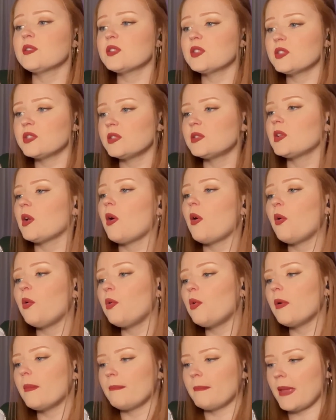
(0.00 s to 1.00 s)

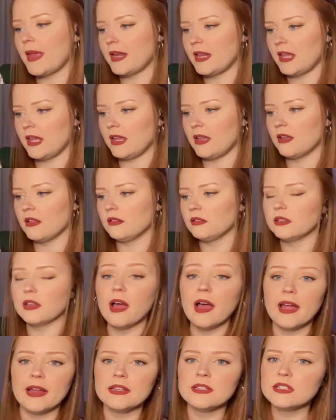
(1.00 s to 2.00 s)
so many
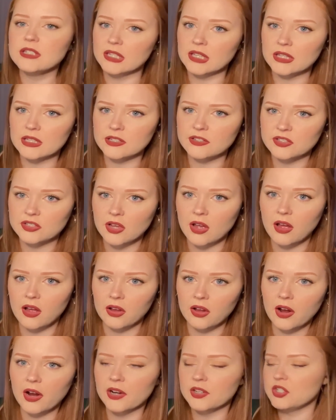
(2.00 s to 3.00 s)
lines in this
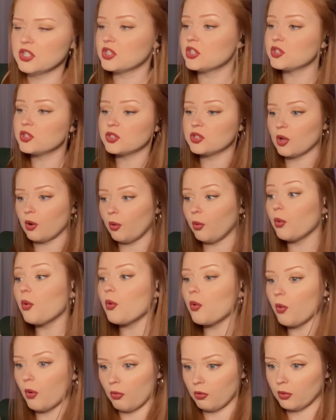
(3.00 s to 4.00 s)
song are just so
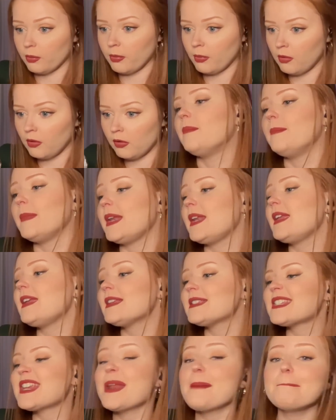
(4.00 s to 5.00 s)
quotable. Minnie
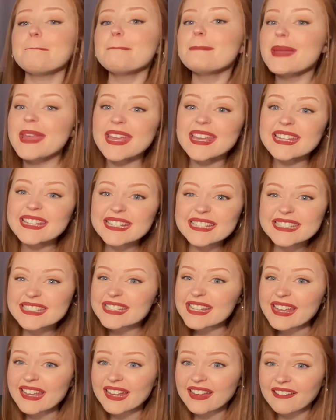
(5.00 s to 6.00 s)
is an
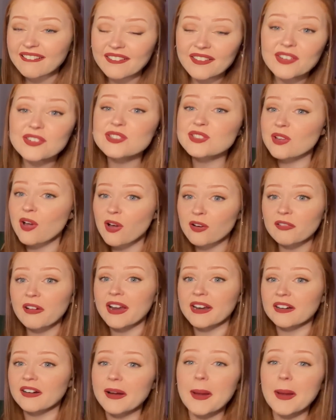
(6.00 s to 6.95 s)
amazing songwriter,